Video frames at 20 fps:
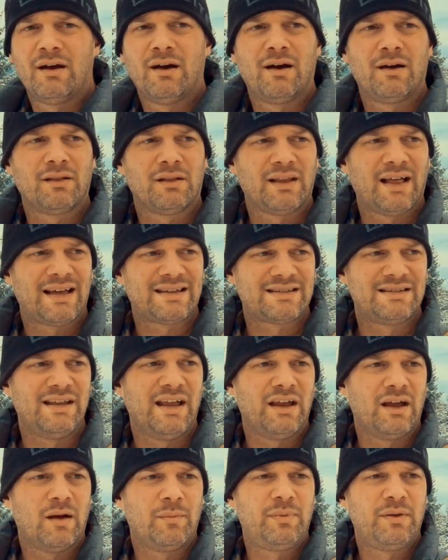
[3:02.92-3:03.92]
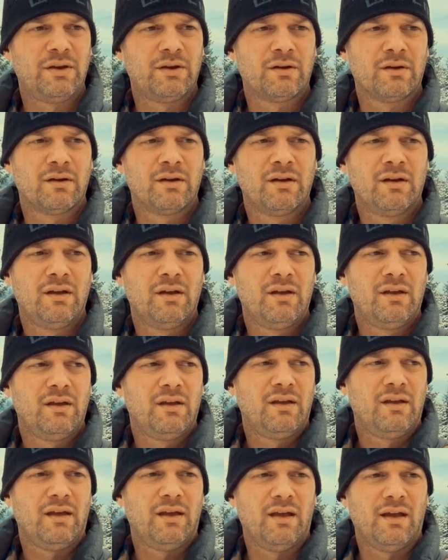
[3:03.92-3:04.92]
uh, the last day up here,
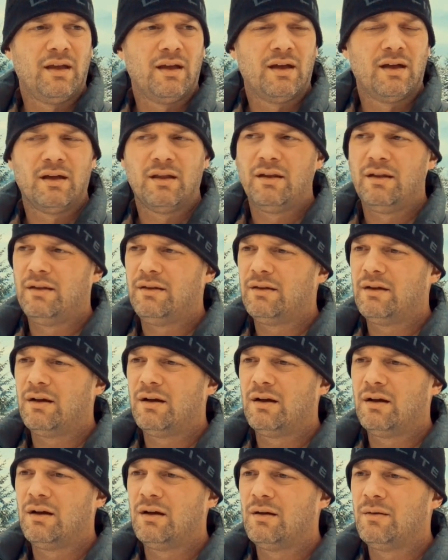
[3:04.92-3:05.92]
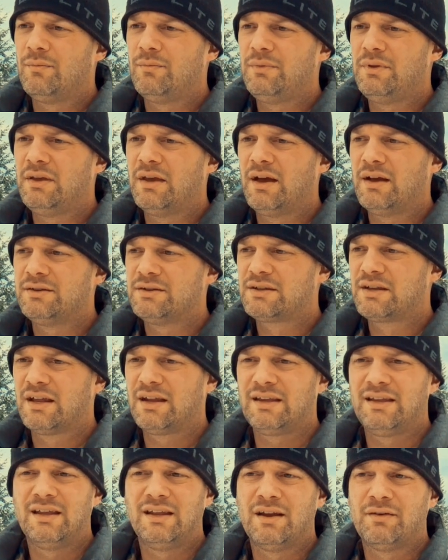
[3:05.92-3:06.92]
and um, yeah, just
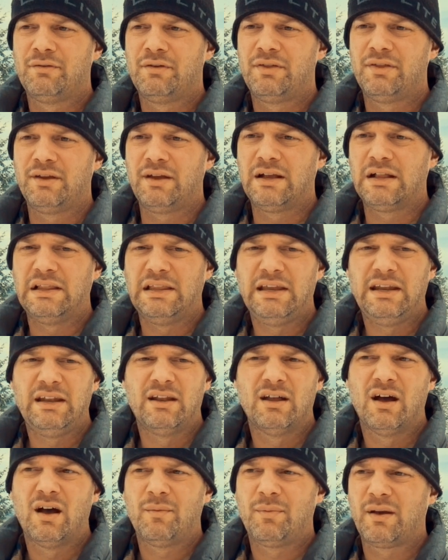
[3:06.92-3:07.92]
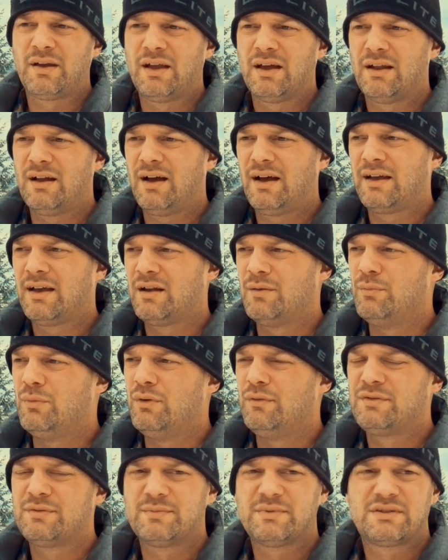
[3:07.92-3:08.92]
kind of getting everything cleaned up. I got I got to
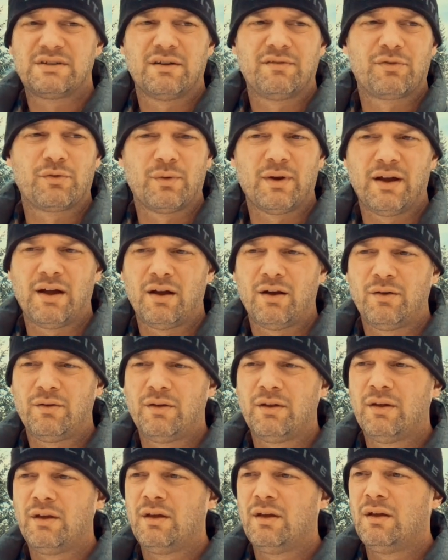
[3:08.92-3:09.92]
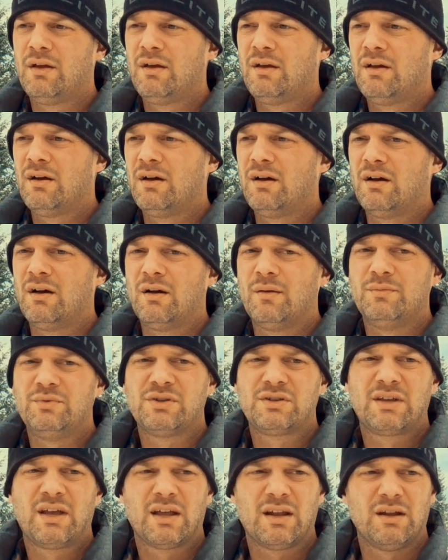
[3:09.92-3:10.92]
move some stuff around, um,
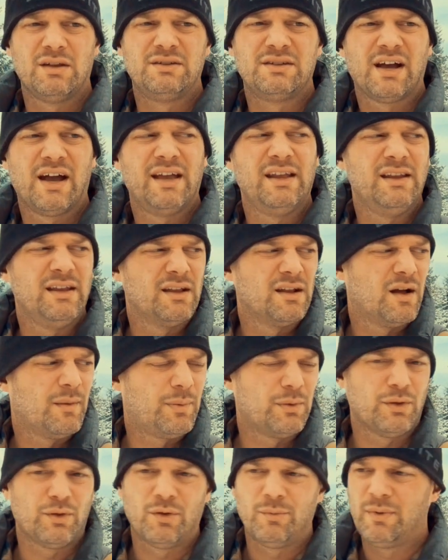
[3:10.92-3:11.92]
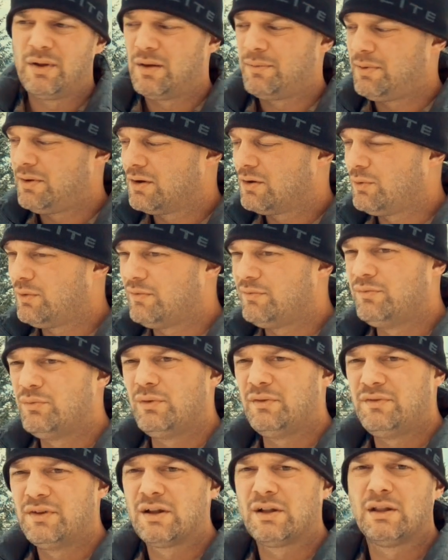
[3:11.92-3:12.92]
just kind of tidy it up a little bit up here. We
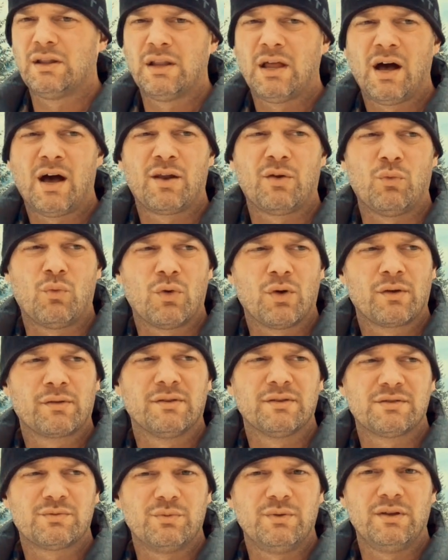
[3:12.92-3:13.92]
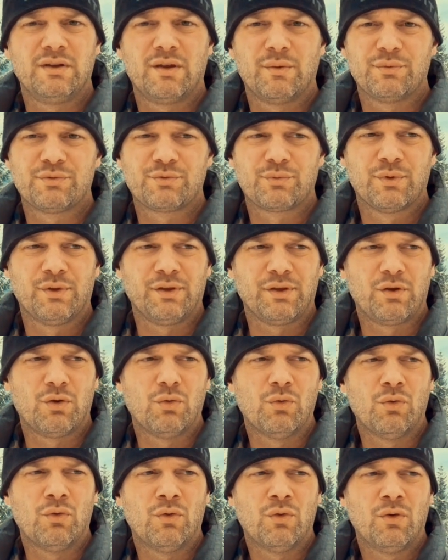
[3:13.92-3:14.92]
we did a lot of work this week. It was really
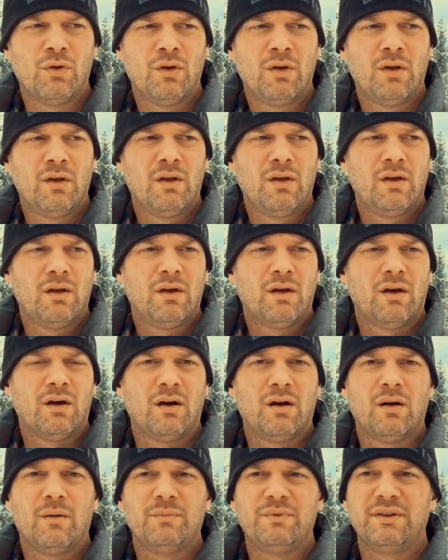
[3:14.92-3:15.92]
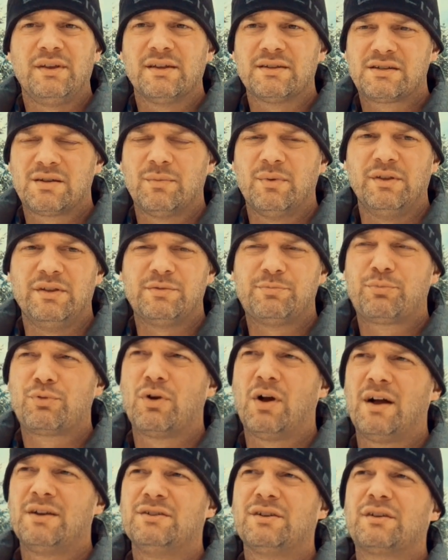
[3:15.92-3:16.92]
cool. Um, to get some of these
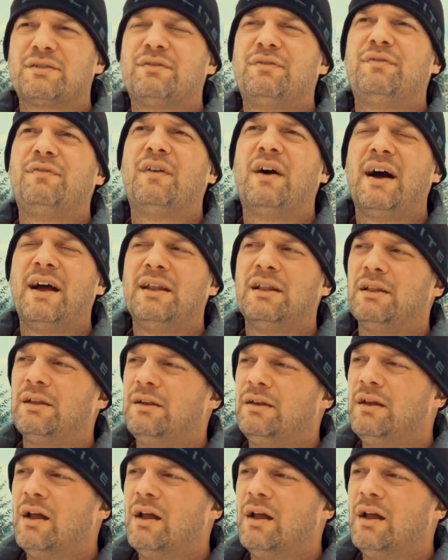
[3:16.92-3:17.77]
projects finally